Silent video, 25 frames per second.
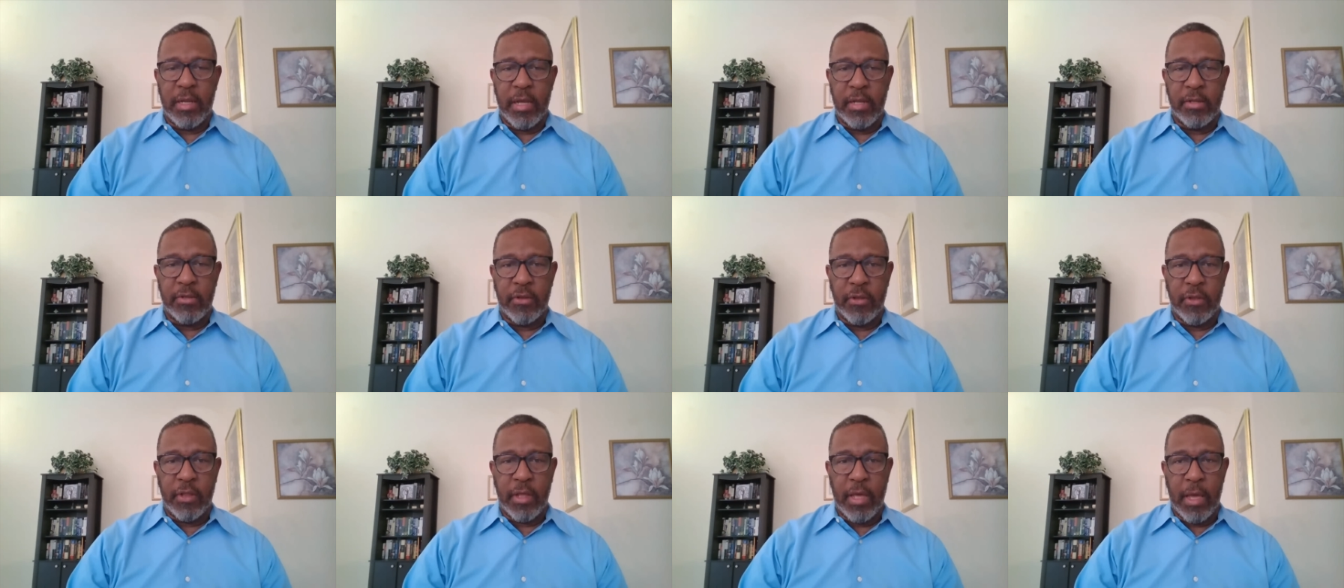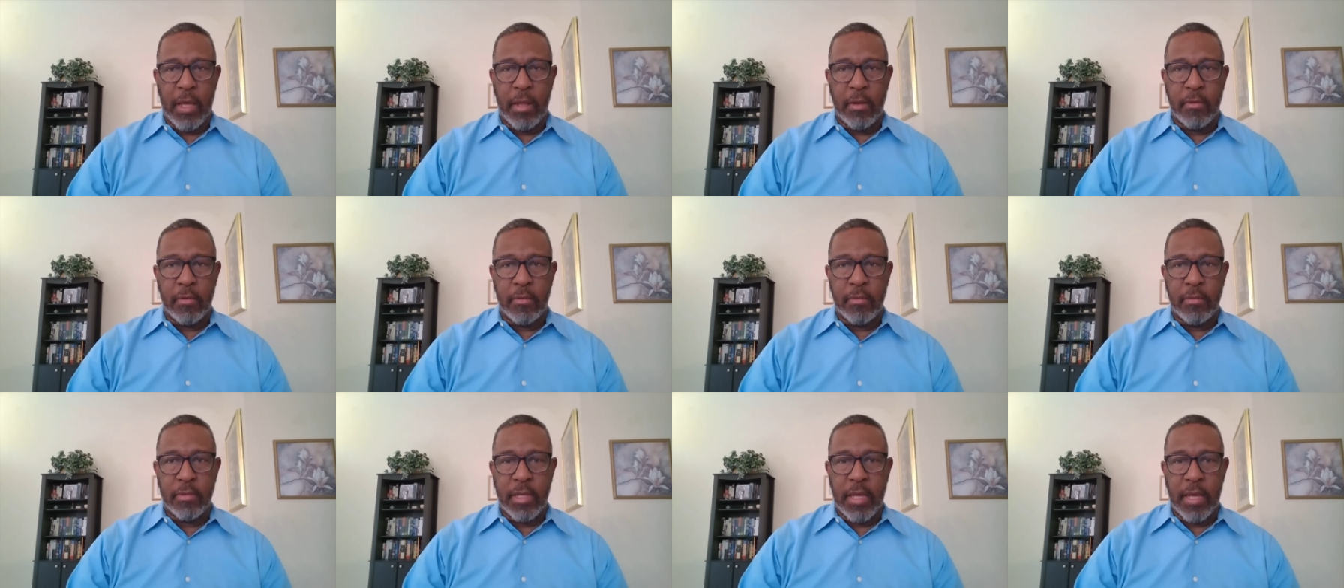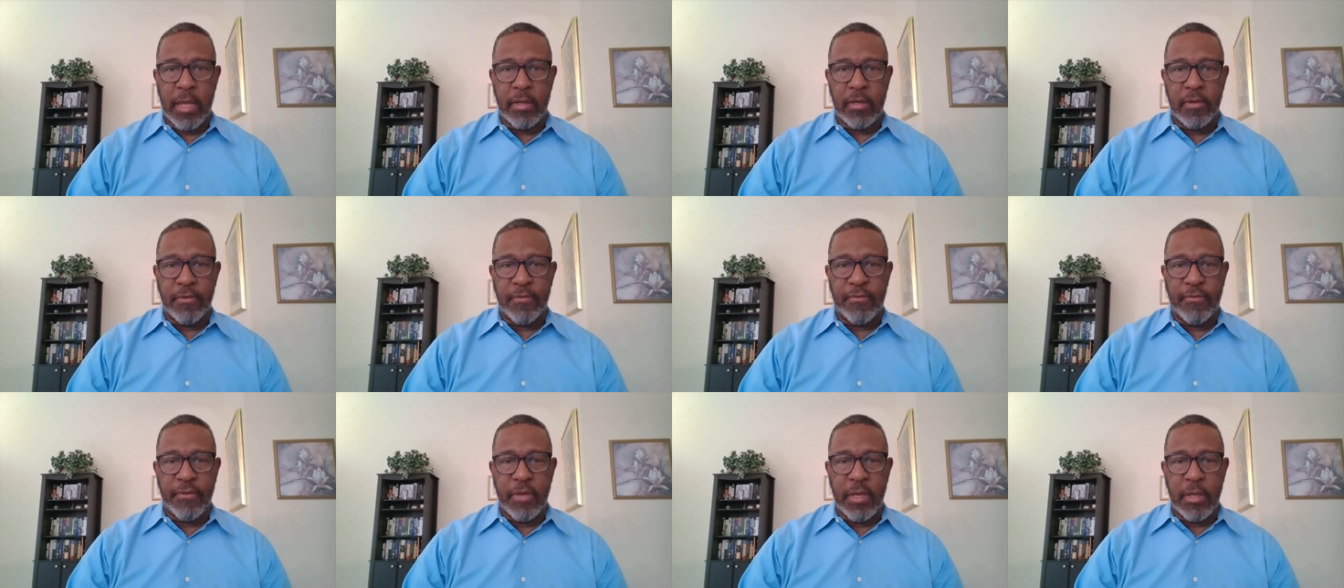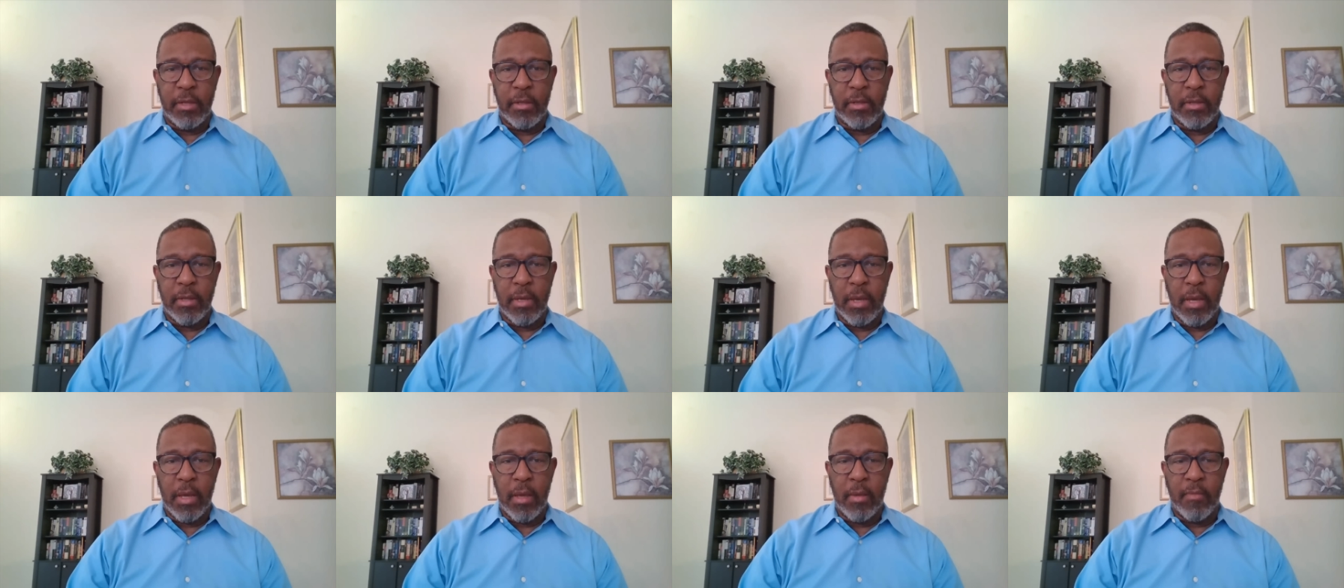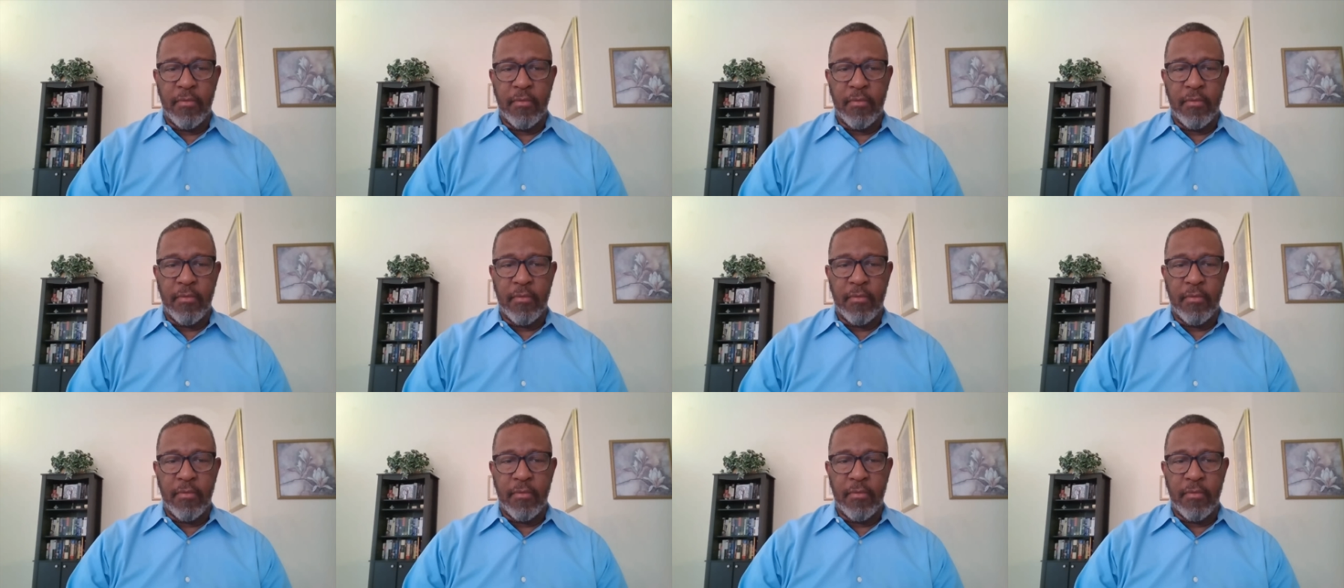that led to that defeat